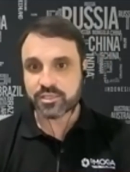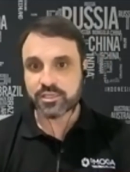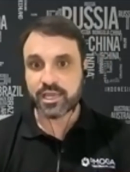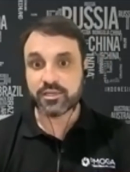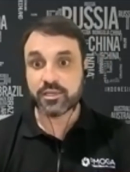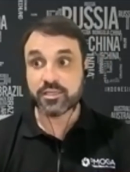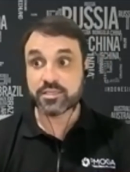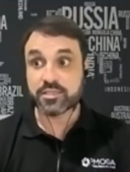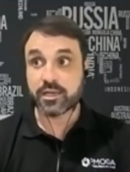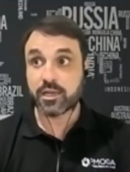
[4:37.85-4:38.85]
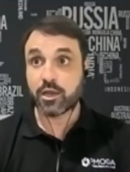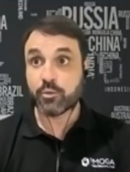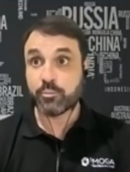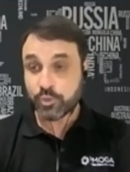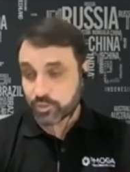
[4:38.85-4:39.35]
that is a
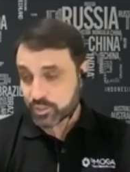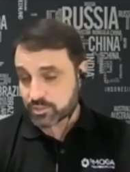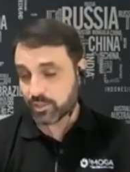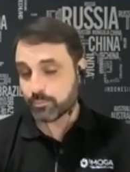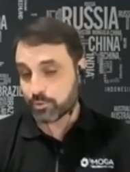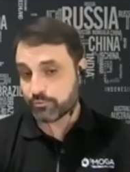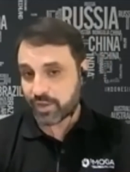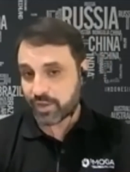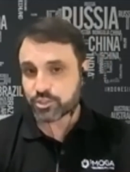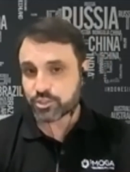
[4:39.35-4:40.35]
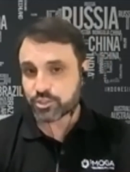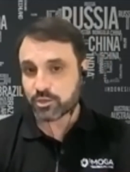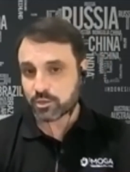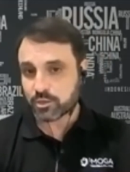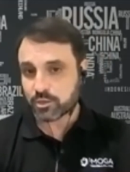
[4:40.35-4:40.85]
community, a professional
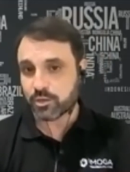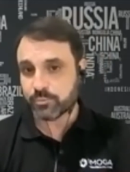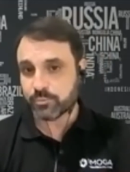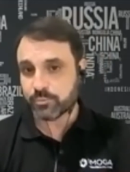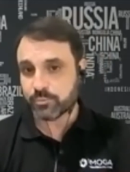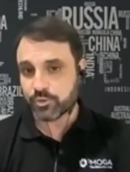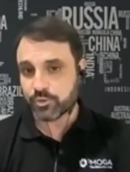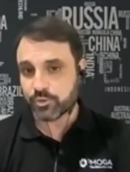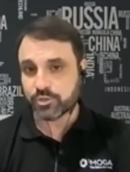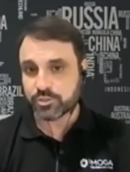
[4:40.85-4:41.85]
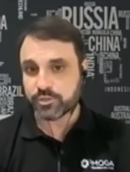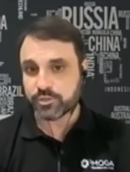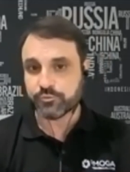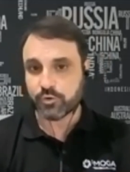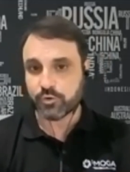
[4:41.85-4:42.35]
community
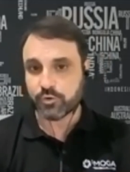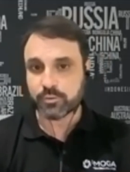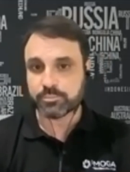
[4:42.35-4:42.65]
for